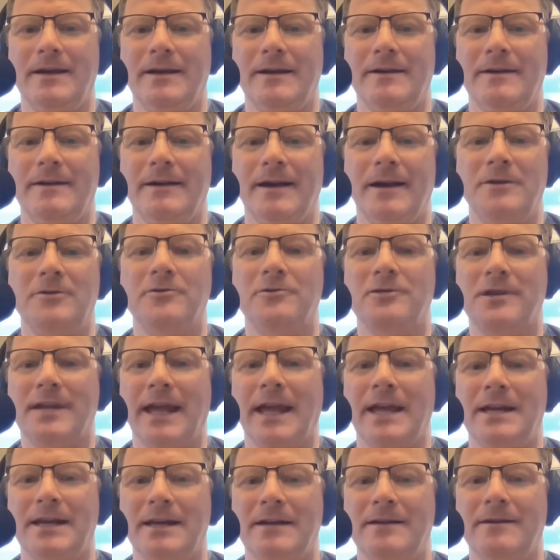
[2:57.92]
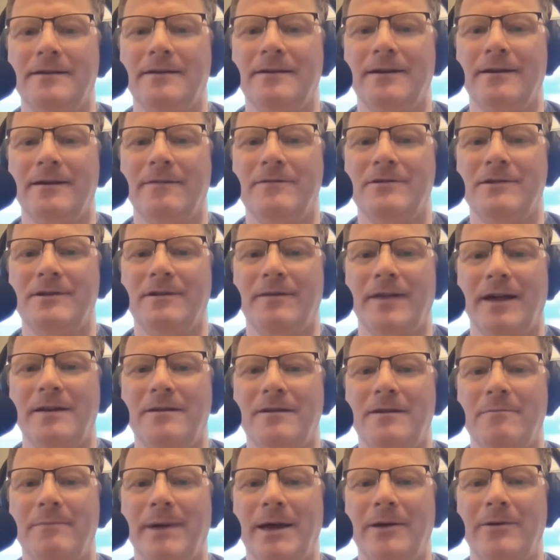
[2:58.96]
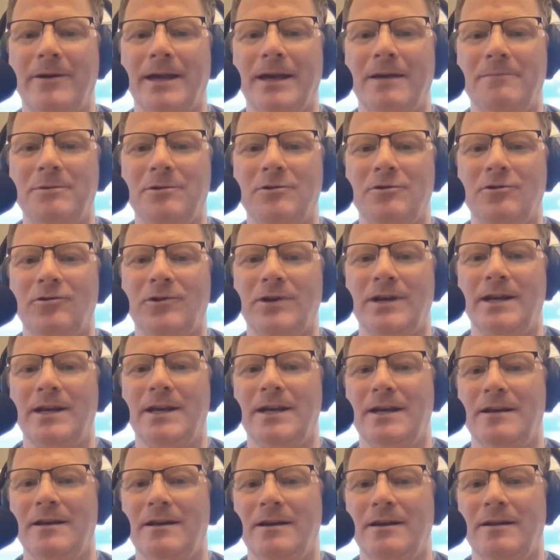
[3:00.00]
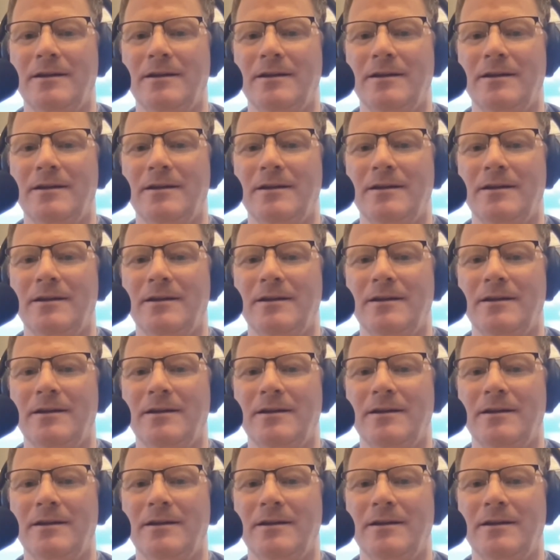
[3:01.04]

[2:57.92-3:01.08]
understanding of a lot of the biochemistry and